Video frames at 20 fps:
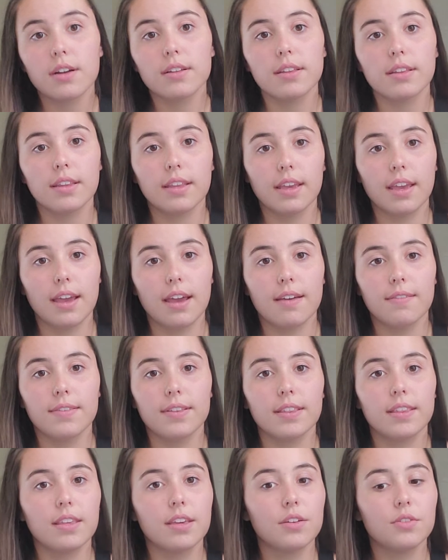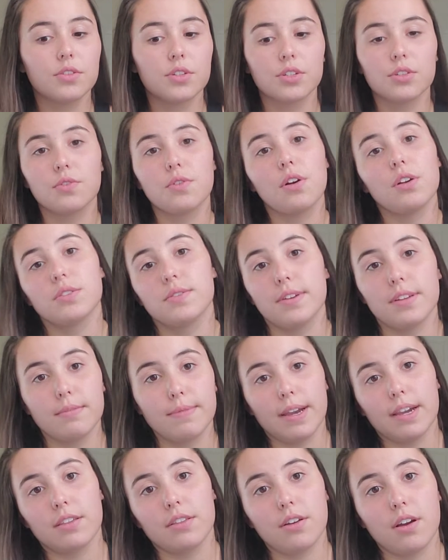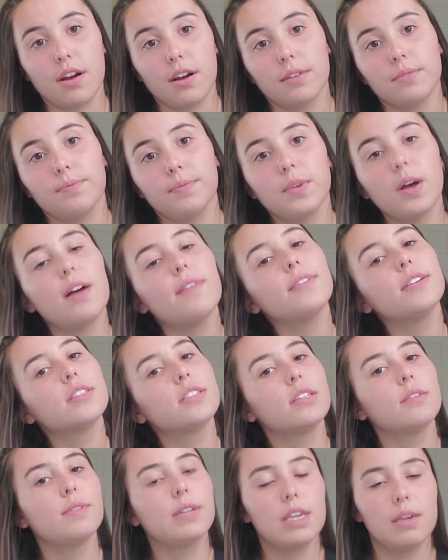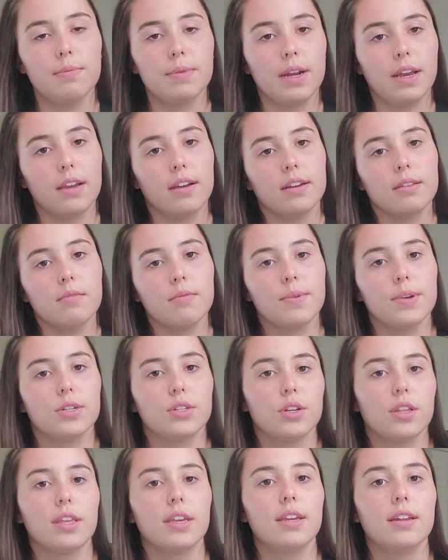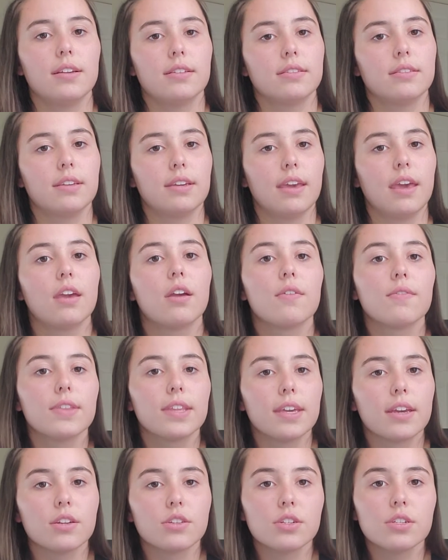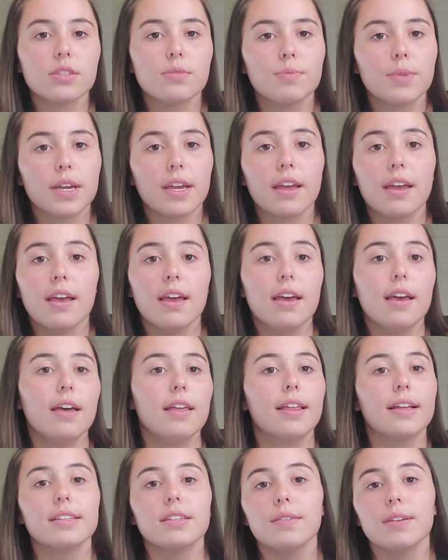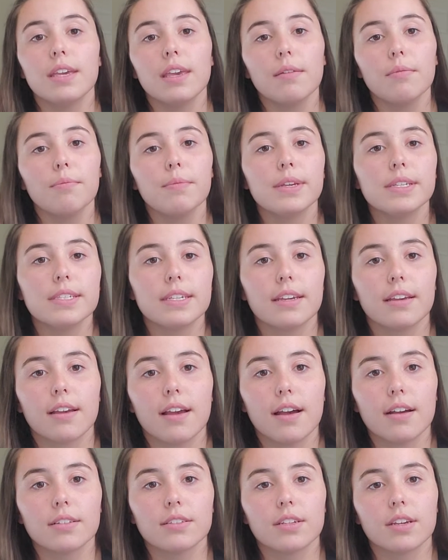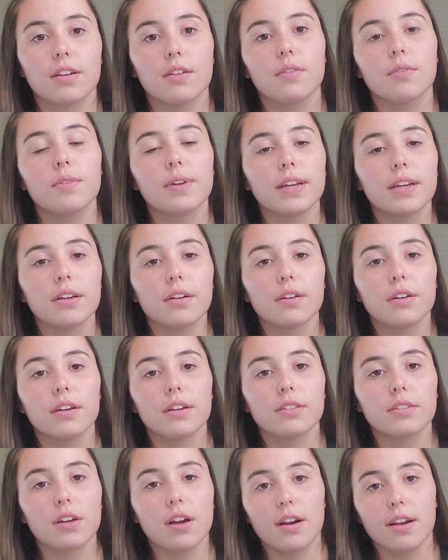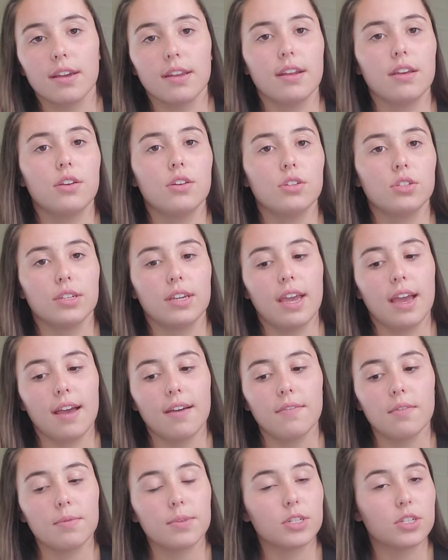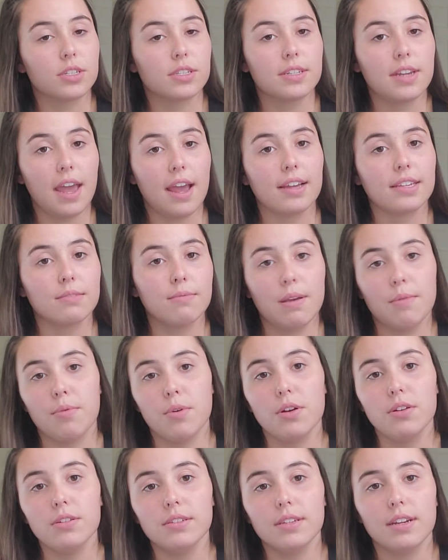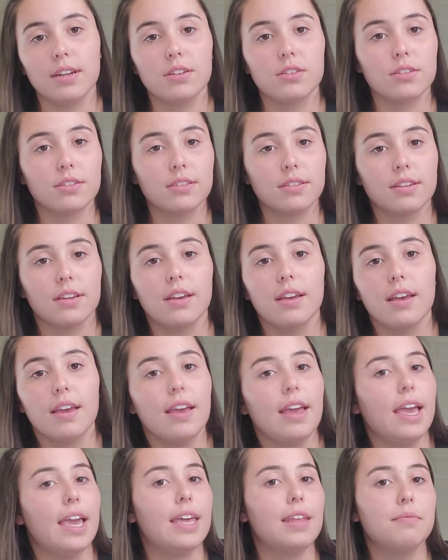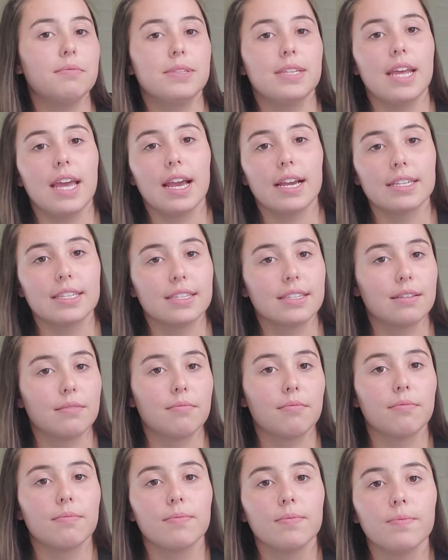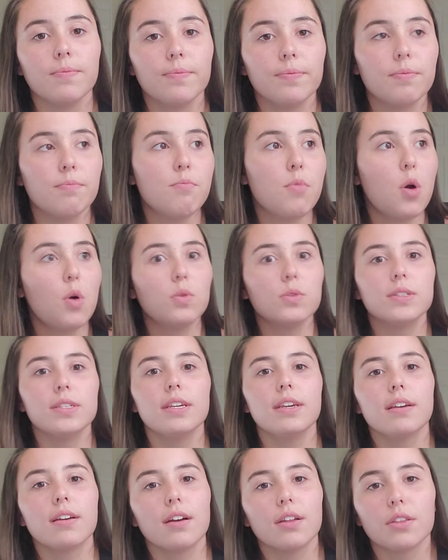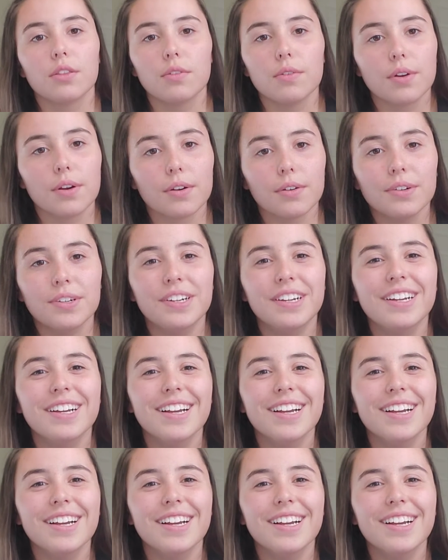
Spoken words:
cart that they have, and Theo just crawls around the back of the cart. Obviously, we keep an eye on him and make sure that he doesn't hang over the edges, but that's how I keep him busy in Costco. When I go to Target, I usually have a bunch of snacks in my purse, and I just hand him snacks as I'm moseying on through.